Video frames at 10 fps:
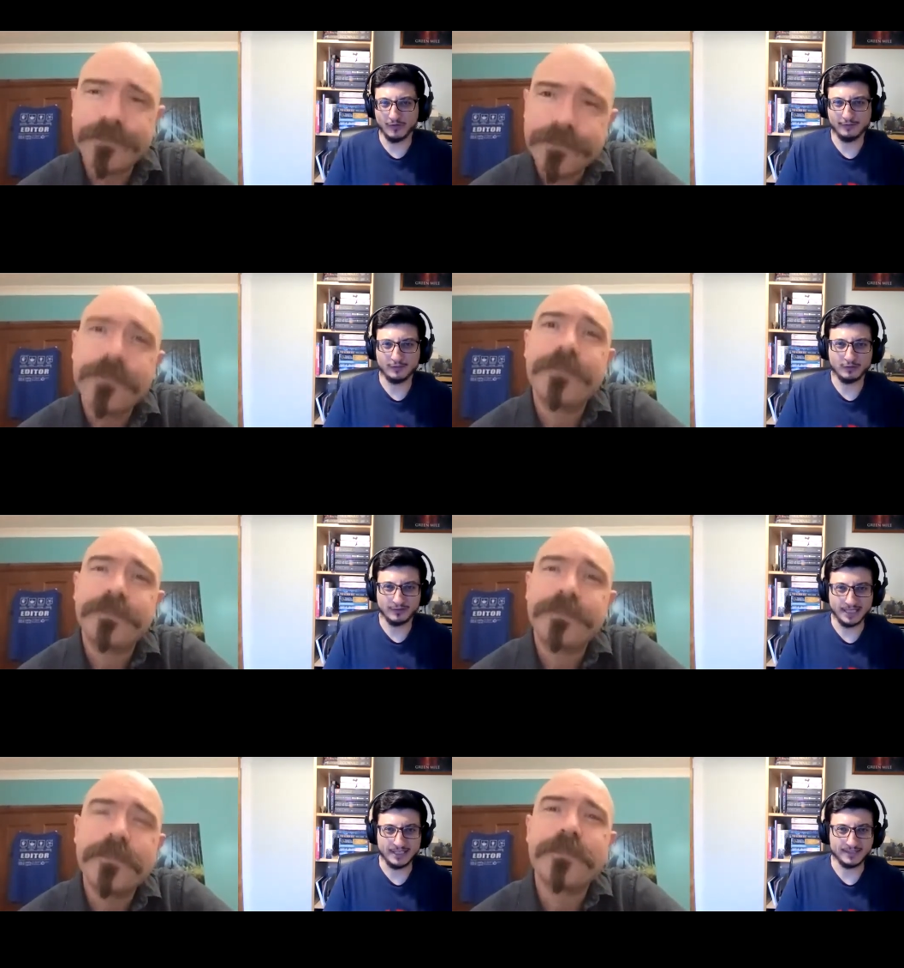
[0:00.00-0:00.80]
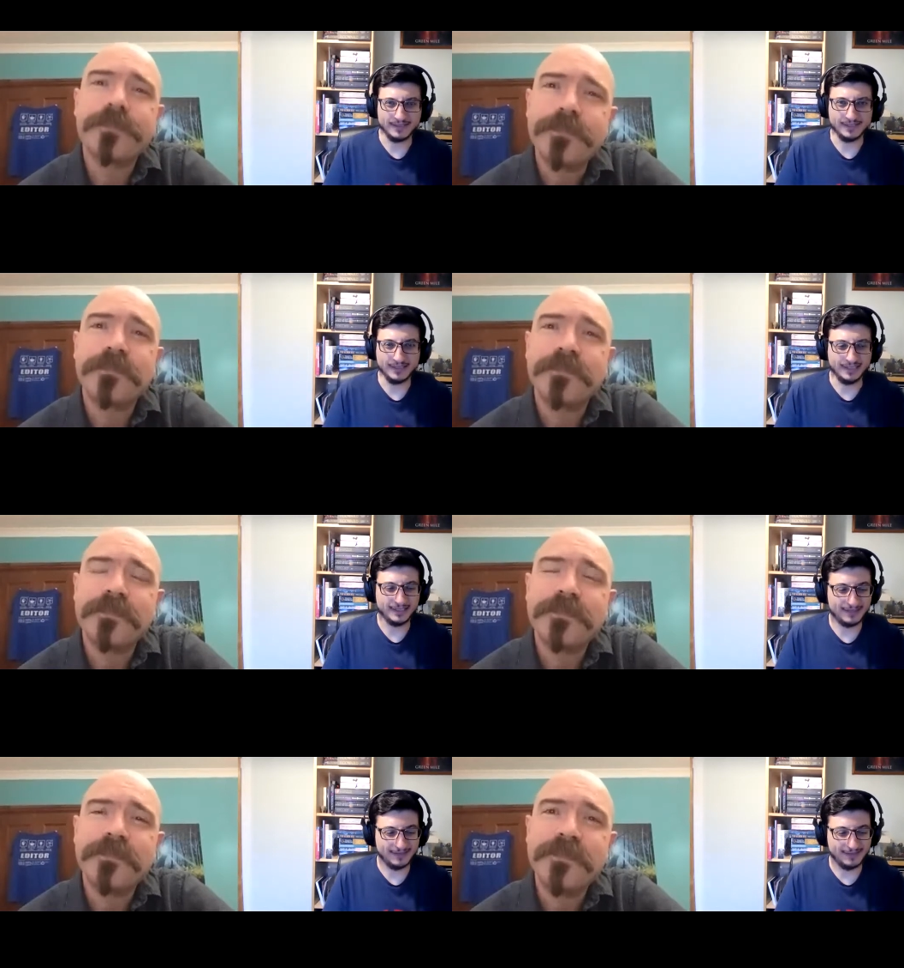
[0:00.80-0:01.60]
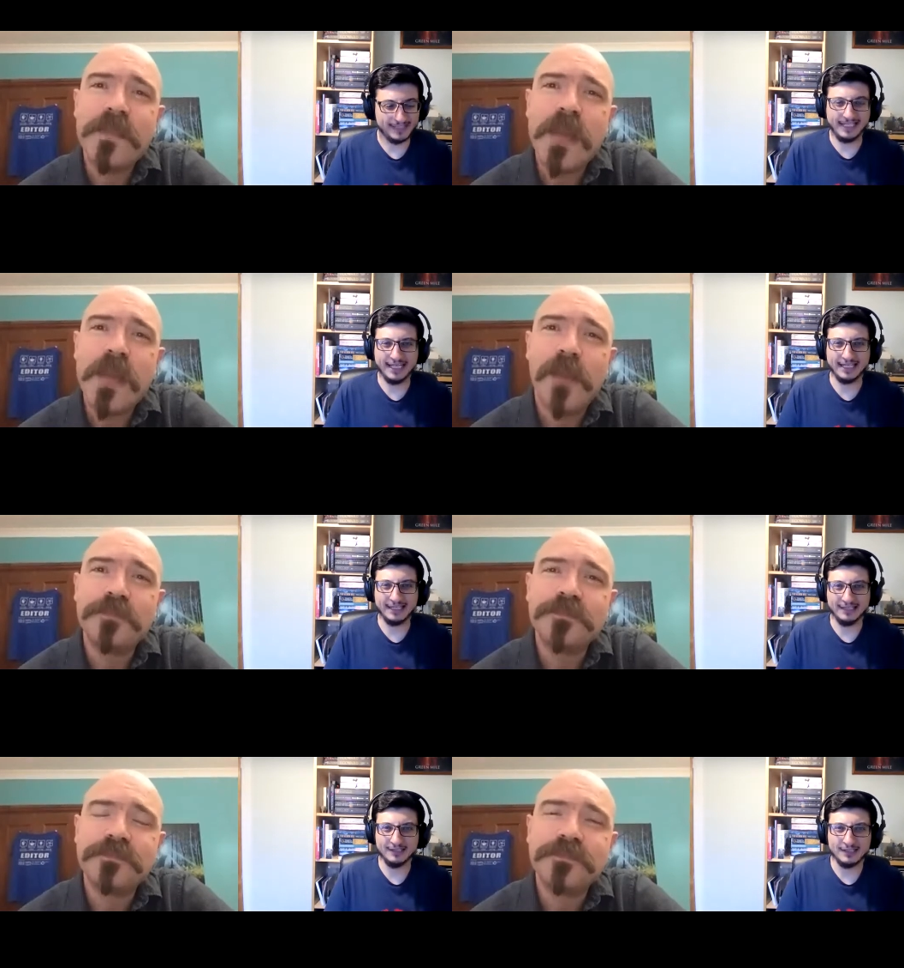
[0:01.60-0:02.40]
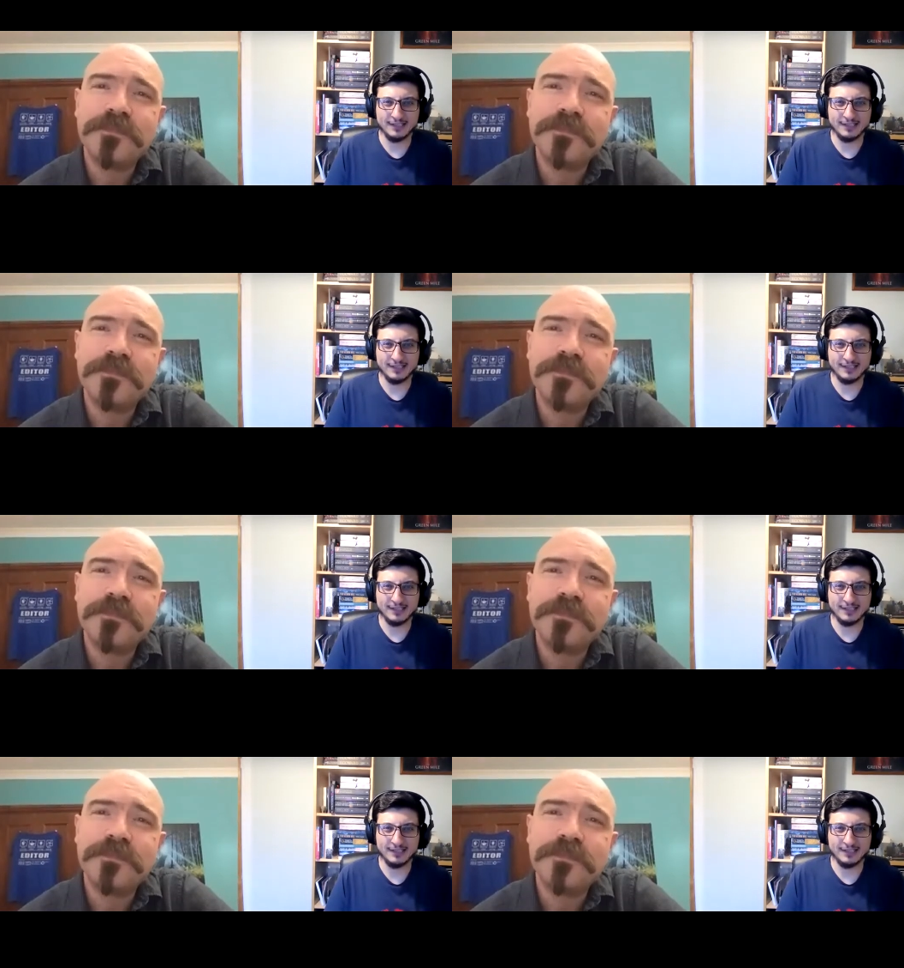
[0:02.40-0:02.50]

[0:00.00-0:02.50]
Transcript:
Speaker 1: they've created, and it's digging